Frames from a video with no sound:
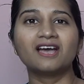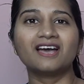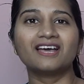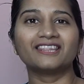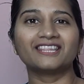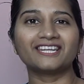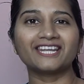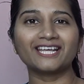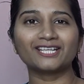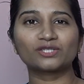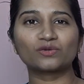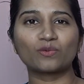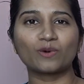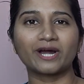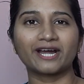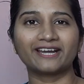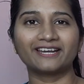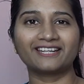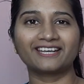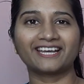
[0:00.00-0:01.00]
The next
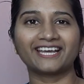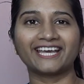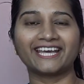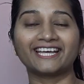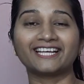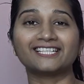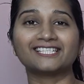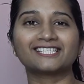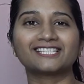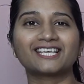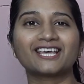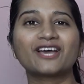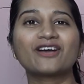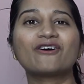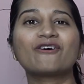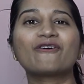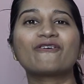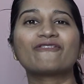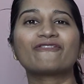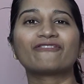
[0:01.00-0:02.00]
word is
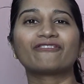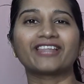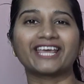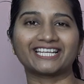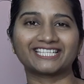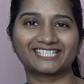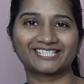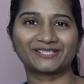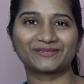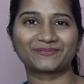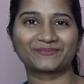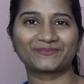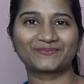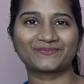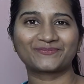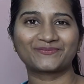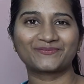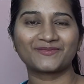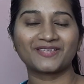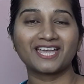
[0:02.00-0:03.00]
flex.
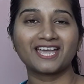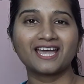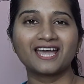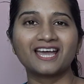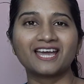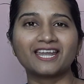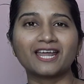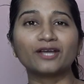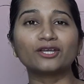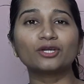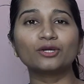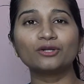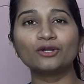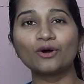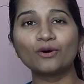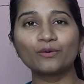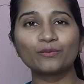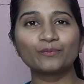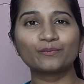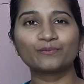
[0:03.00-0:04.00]
Now you
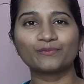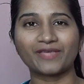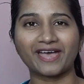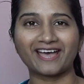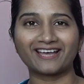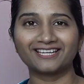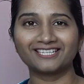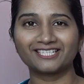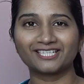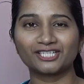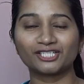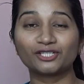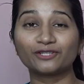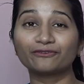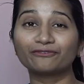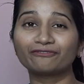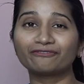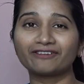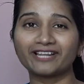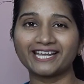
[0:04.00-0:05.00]
know that to
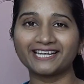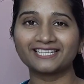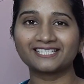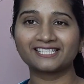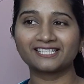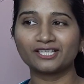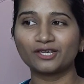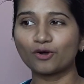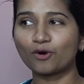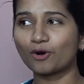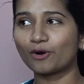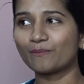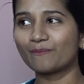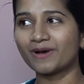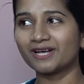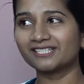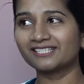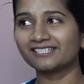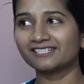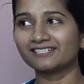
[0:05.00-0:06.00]
flex your
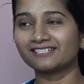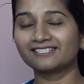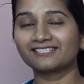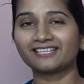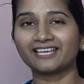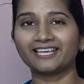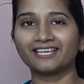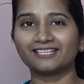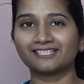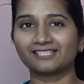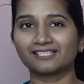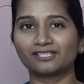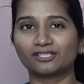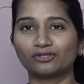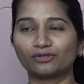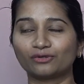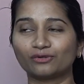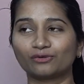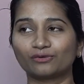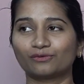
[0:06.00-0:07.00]
muscles is
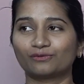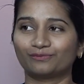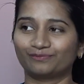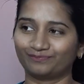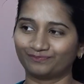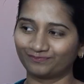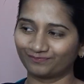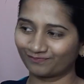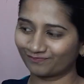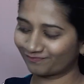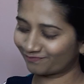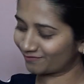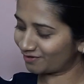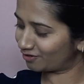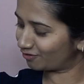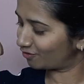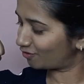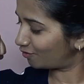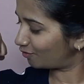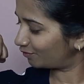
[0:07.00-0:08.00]
to,
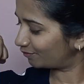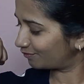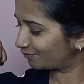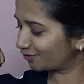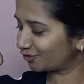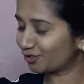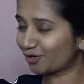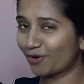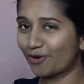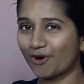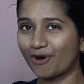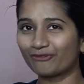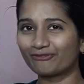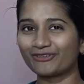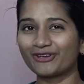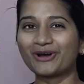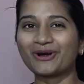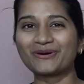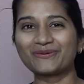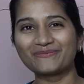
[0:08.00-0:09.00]
show off
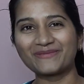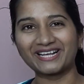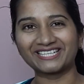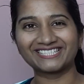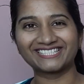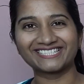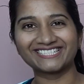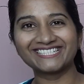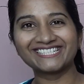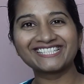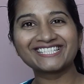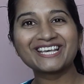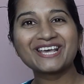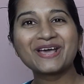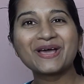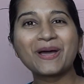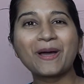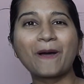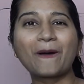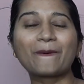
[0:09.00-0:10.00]
your muscles,
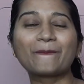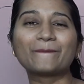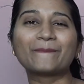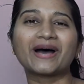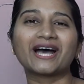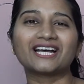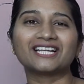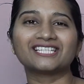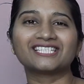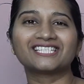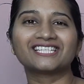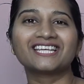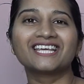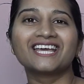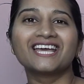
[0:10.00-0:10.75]
but